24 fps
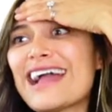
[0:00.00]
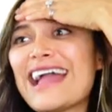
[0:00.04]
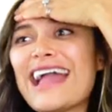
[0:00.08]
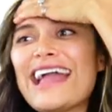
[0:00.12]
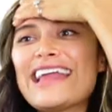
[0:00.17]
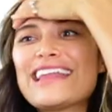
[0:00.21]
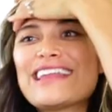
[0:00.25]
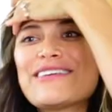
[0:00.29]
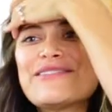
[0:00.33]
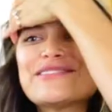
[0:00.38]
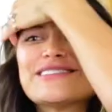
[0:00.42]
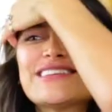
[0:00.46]

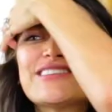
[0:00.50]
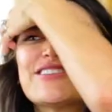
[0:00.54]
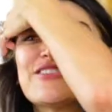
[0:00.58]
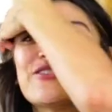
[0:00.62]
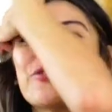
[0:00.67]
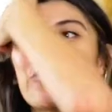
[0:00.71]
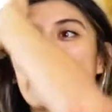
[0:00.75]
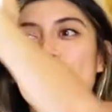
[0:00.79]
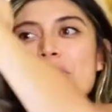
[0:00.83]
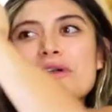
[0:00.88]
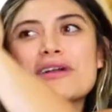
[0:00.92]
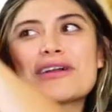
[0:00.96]
And it was a New
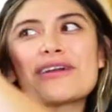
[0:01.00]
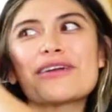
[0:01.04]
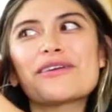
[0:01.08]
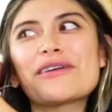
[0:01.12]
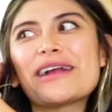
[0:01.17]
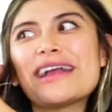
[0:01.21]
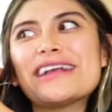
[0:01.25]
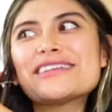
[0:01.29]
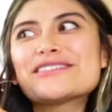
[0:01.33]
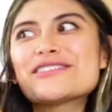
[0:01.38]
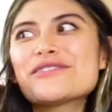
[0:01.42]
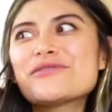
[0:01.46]

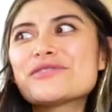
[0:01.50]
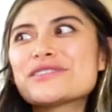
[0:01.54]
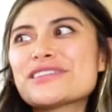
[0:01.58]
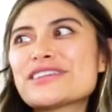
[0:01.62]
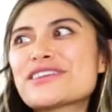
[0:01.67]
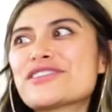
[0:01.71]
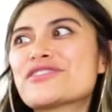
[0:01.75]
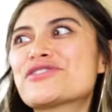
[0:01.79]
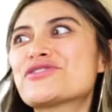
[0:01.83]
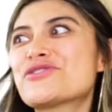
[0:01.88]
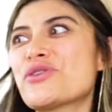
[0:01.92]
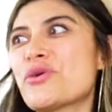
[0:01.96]
Yorker, right? So it was
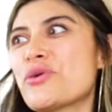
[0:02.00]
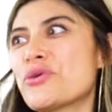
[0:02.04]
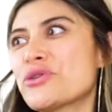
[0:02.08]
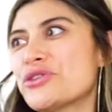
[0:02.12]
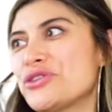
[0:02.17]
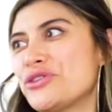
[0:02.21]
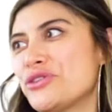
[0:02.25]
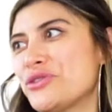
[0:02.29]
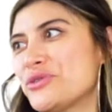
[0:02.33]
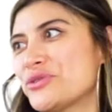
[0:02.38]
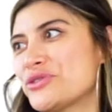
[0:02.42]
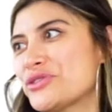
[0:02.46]
like so
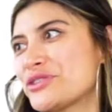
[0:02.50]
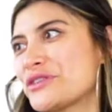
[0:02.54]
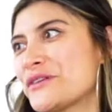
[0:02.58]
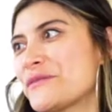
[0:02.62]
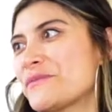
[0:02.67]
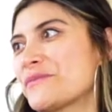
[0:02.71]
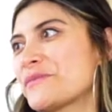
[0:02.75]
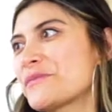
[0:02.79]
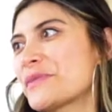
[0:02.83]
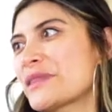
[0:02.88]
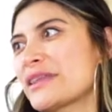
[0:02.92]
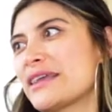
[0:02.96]
huge. Big
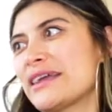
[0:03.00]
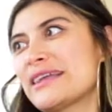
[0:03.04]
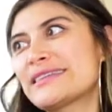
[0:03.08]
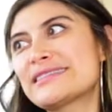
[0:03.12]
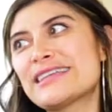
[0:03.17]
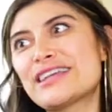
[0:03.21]
deal, yeah.